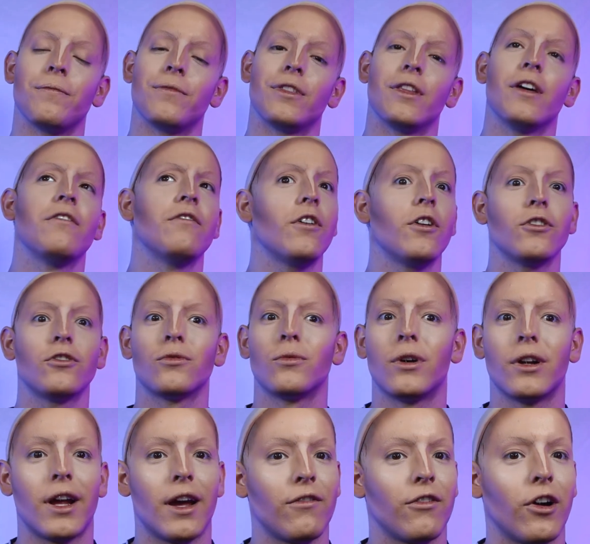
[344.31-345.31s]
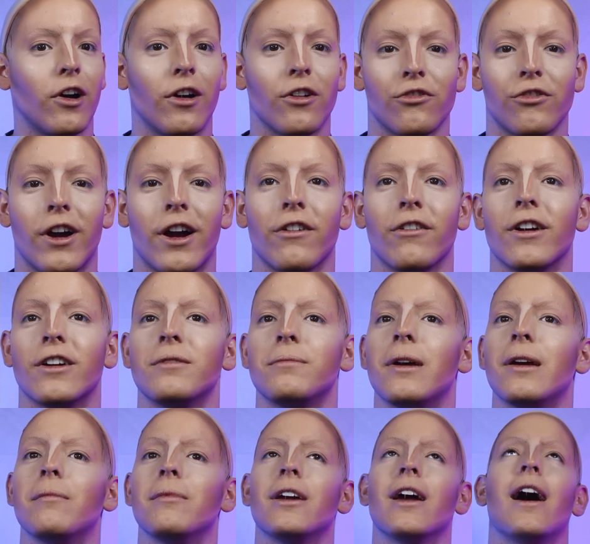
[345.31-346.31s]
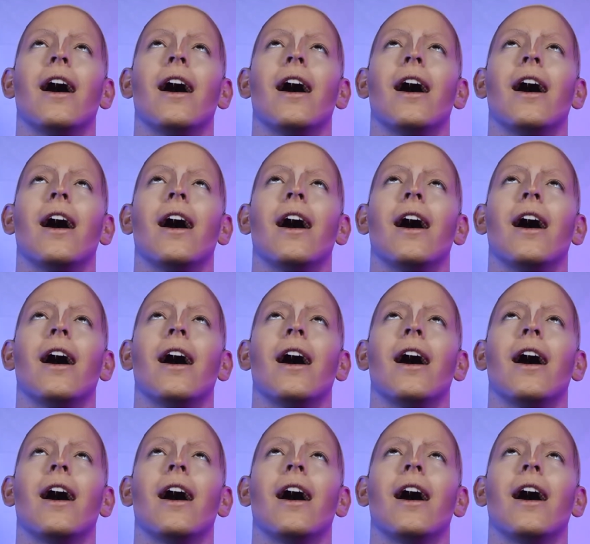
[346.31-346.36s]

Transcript: The first one ever on Drag Race, baby.